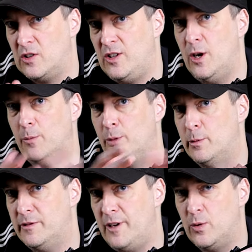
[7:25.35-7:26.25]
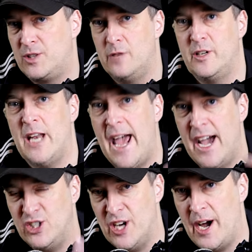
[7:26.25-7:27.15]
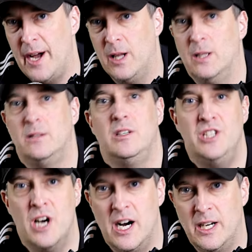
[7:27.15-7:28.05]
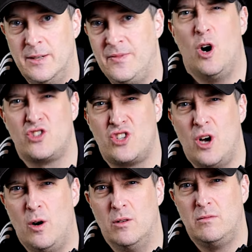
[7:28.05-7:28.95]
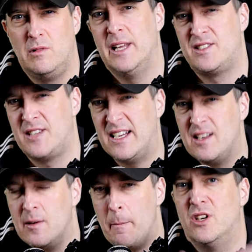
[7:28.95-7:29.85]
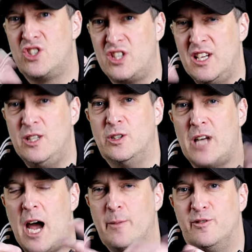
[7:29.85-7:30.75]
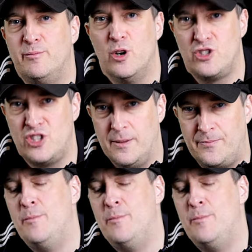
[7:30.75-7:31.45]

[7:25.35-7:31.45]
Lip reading: The old Boba Fett was kind of an agile, young, also, let's say, much skinnier type of person.